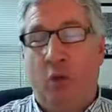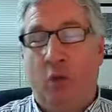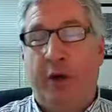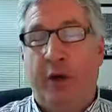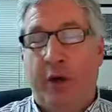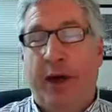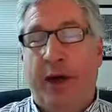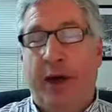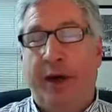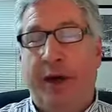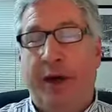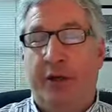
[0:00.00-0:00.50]

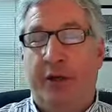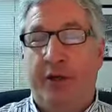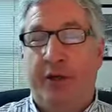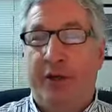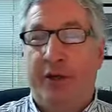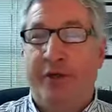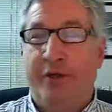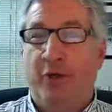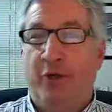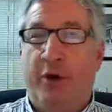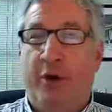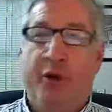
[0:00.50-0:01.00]
higher
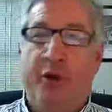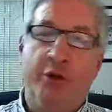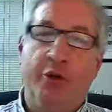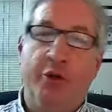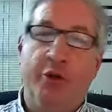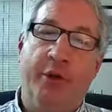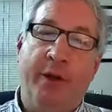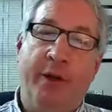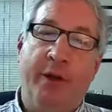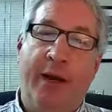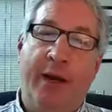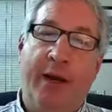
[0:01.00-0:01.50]
concentration of water
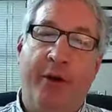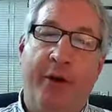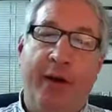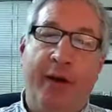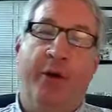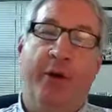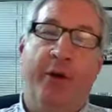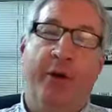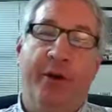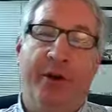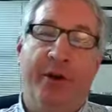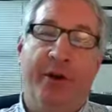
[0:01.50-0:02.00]
to an area
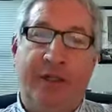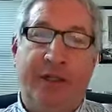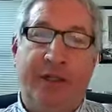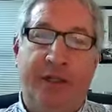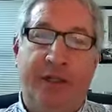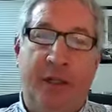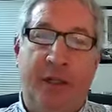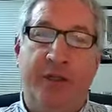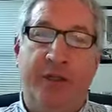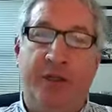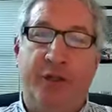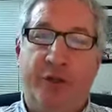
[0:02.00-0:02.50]
where there's
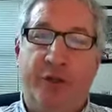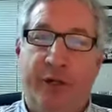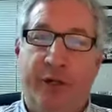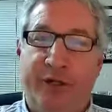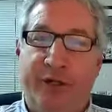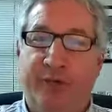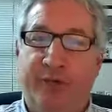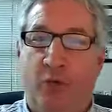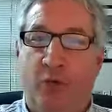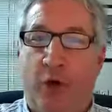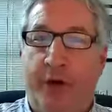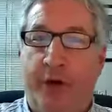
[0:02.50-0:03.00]
less
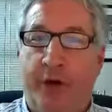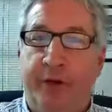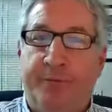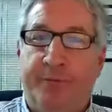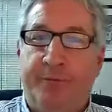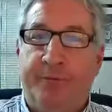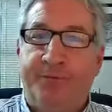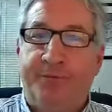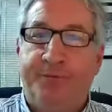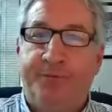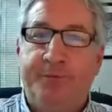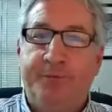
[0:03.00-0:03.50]
concentration of water.
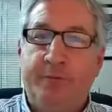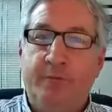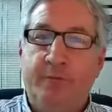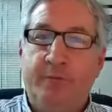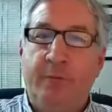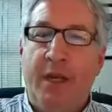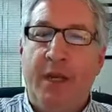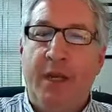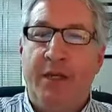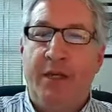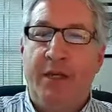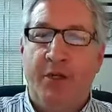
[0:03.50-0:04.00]

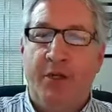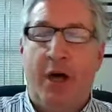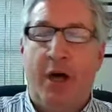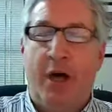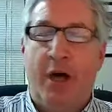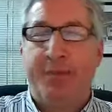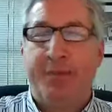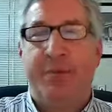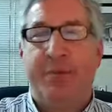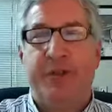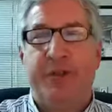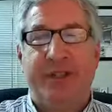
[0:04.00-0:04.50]
So
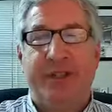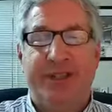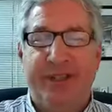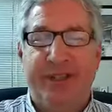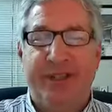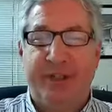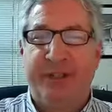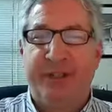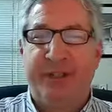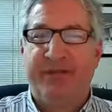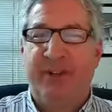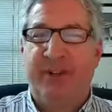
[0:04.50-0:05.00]
osmosis is
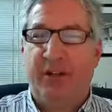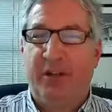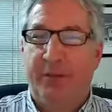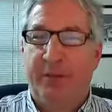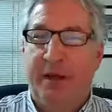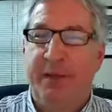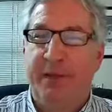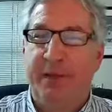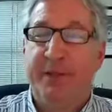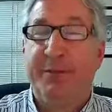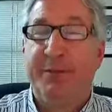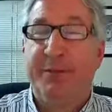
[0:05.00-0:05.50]

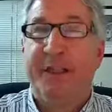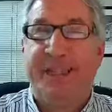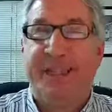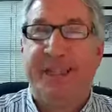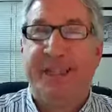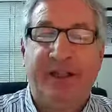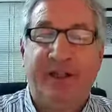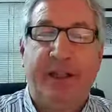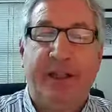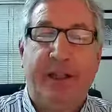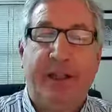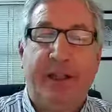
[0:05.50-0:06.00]

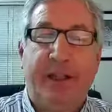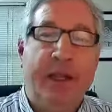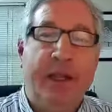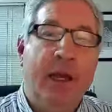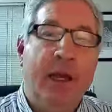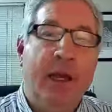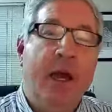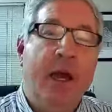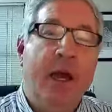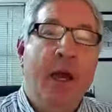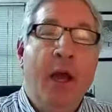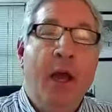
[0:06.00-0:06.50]
specifically
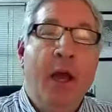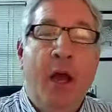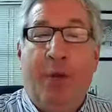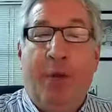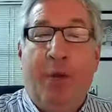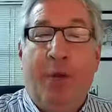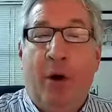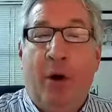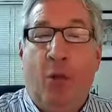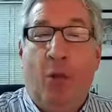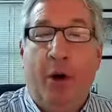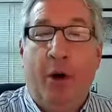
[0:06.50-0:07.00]

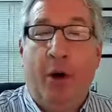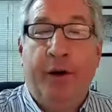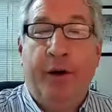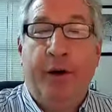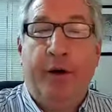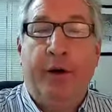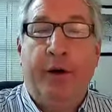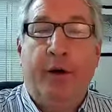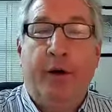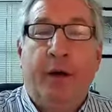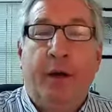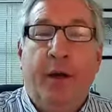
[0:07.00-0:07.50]
about
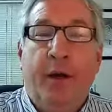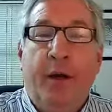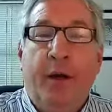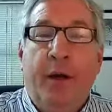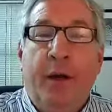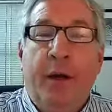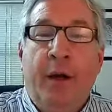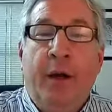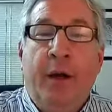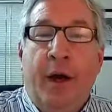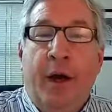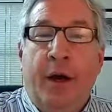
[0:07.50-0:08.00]
water.
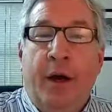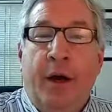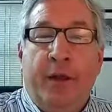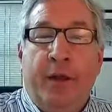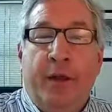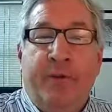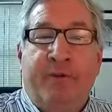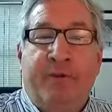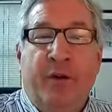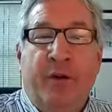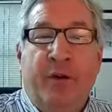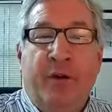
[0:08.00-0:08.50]

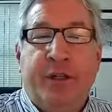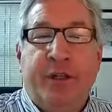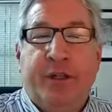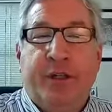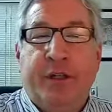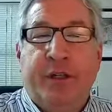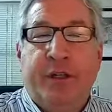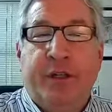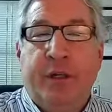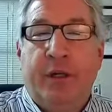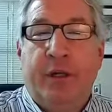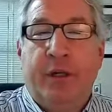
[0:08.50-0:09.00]
The
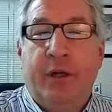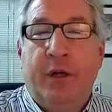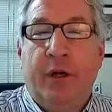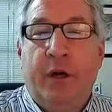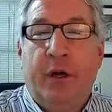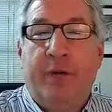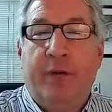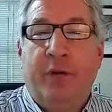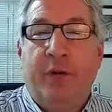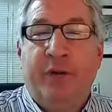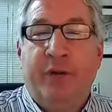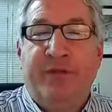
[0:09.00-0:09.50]
first
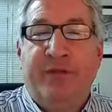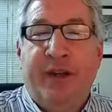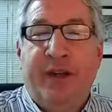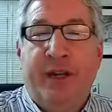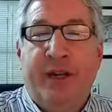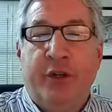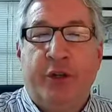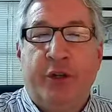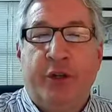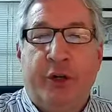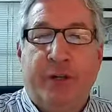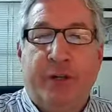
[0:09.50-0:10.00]
of those
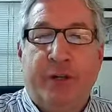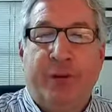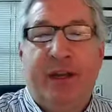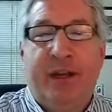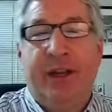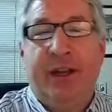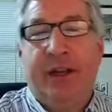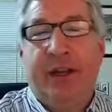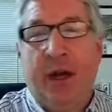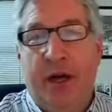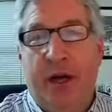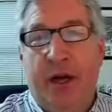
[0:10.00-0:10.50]
videos are explaining
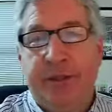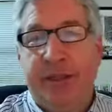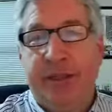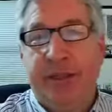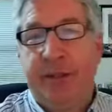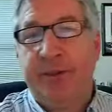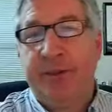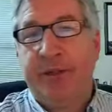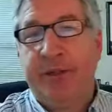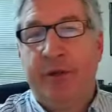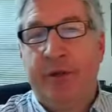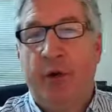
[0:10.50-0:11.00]
the
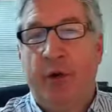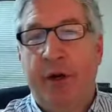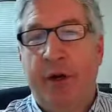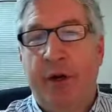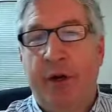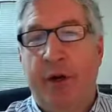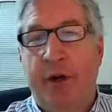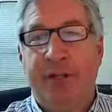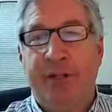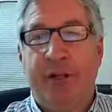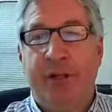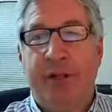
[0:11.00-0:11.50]
concepts. There's one
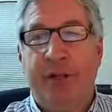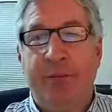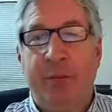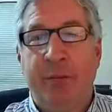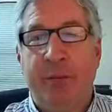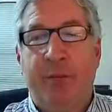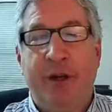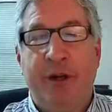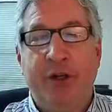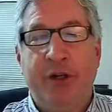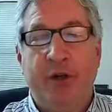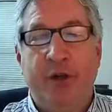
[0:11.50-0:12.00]
on cell
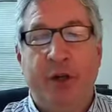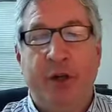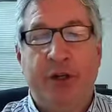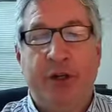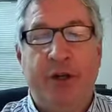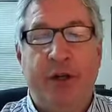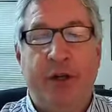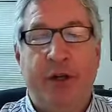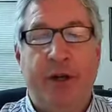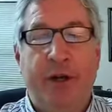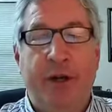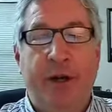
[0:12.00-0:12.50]
membrane
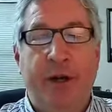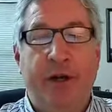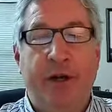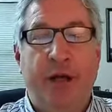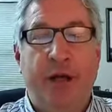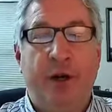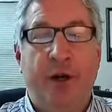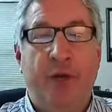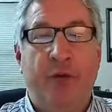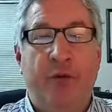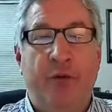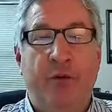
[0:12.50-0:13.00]
structure and
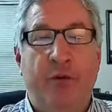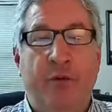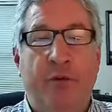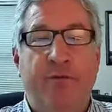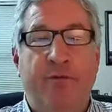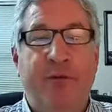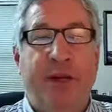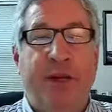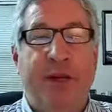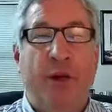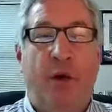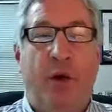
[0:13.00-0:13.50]
another
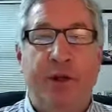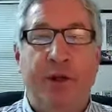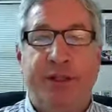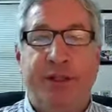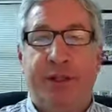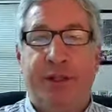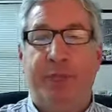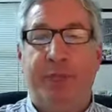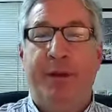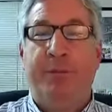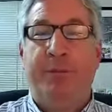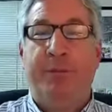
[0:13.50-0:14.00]
video on
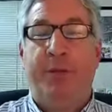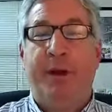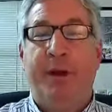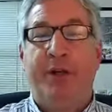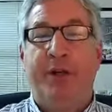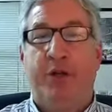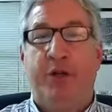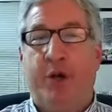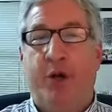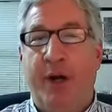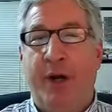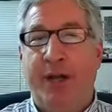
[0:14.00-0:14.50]
cell membrane
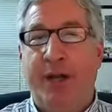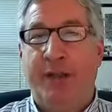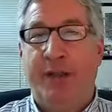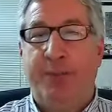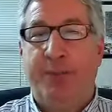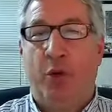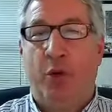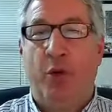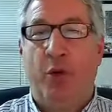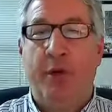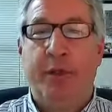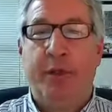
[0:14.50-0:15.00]

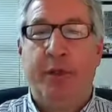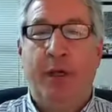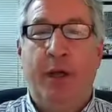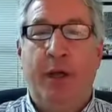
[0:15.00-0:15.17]
transport.